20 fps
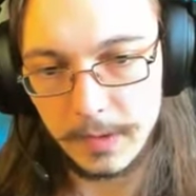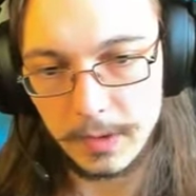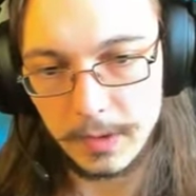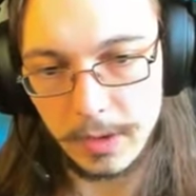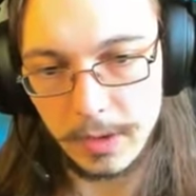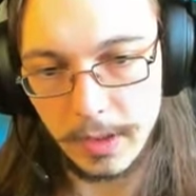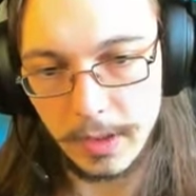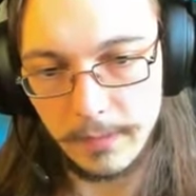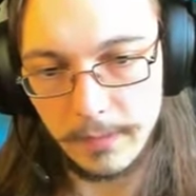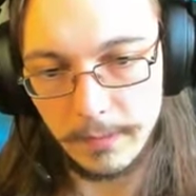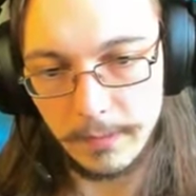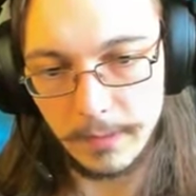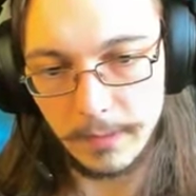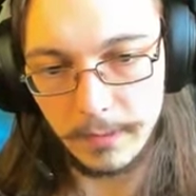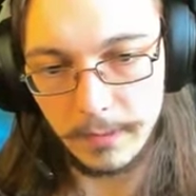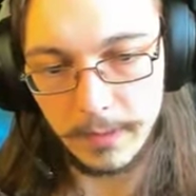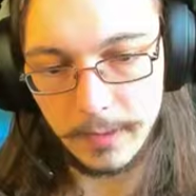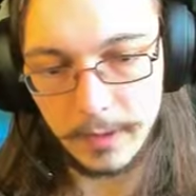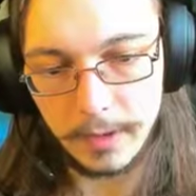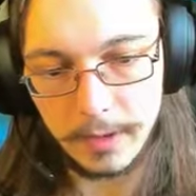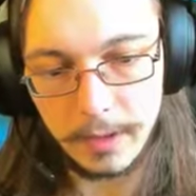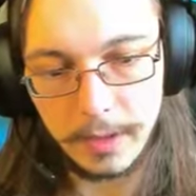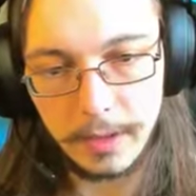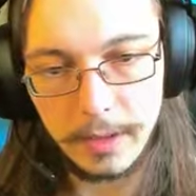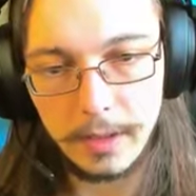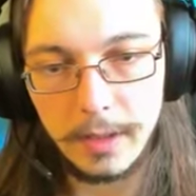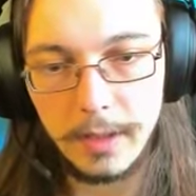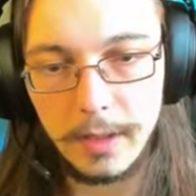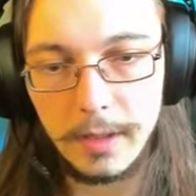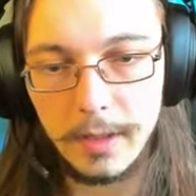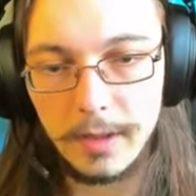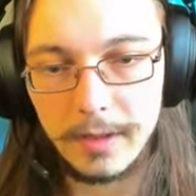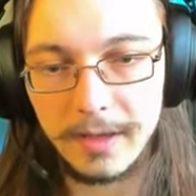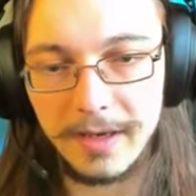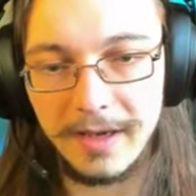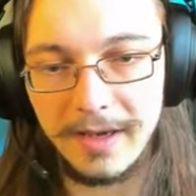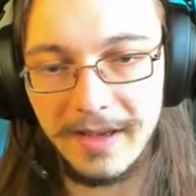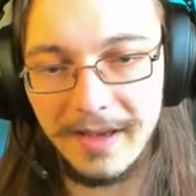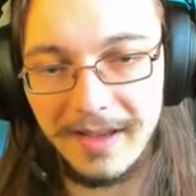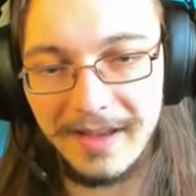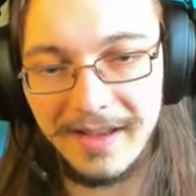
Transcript: not even a real word. Okay,